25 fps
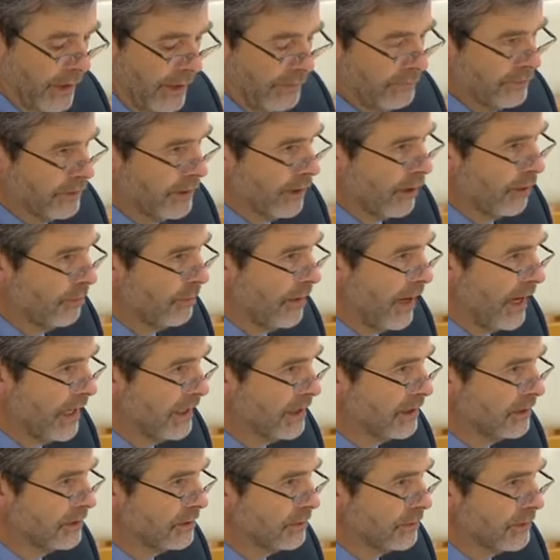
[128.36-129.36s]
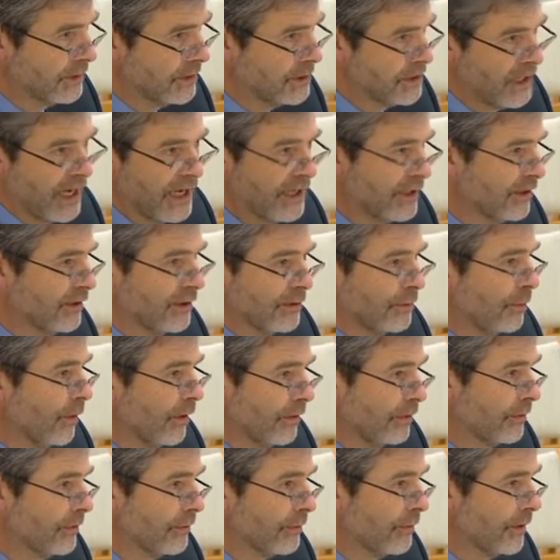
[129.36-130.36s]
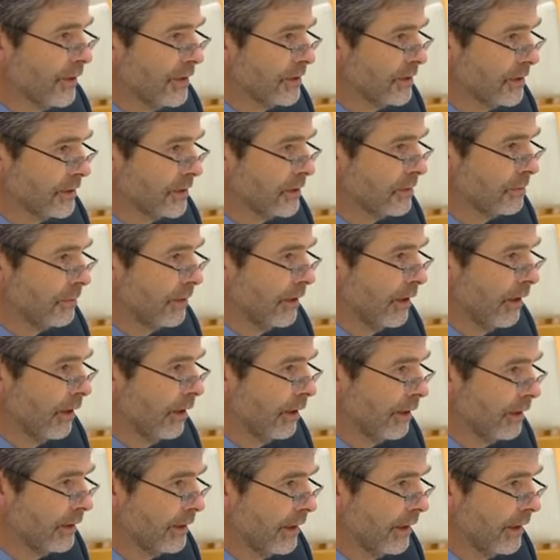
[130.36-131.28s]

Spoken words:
have to go back into exactly what the reasons behind